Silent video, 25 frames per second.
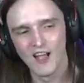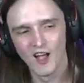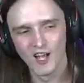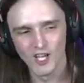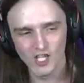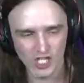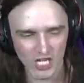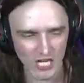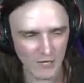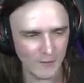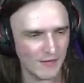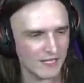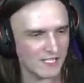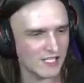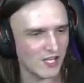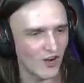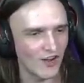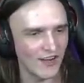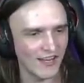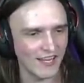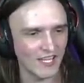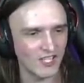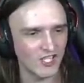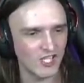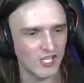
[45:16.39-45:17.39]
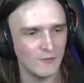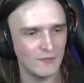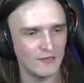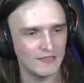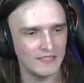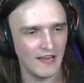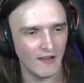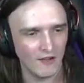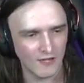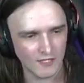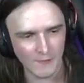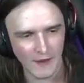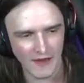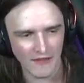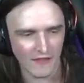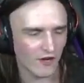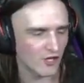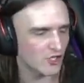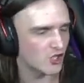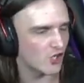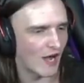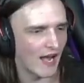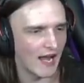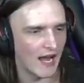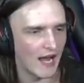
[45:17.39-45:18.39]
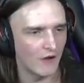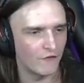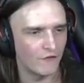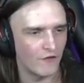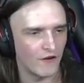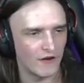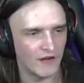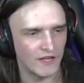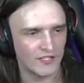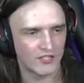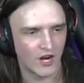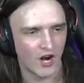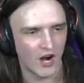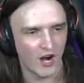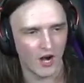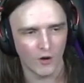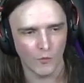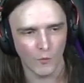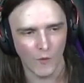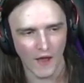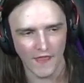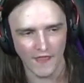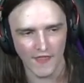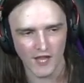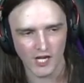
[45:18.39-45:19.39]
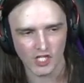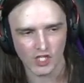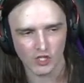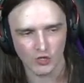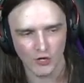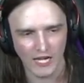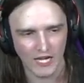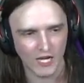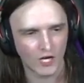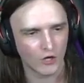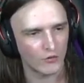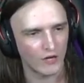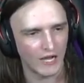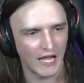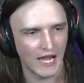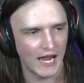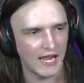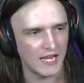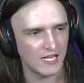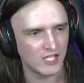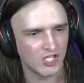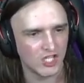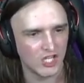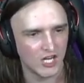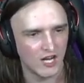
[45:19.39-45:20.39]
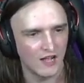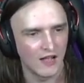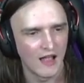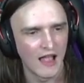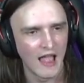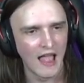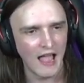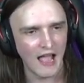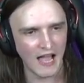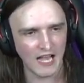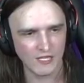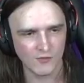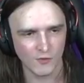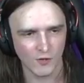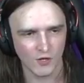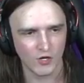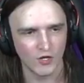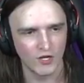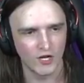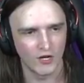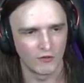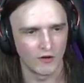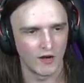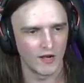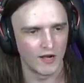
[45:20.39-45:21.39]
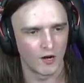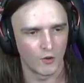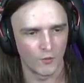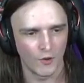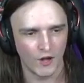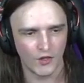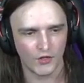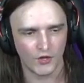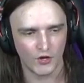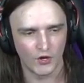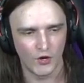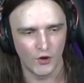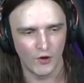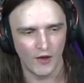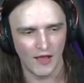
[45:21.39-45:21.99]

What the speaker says: Chibi Sonic and Chibi Tails made their triumphant return when the shrink ray hits you, as we're going to run our way through.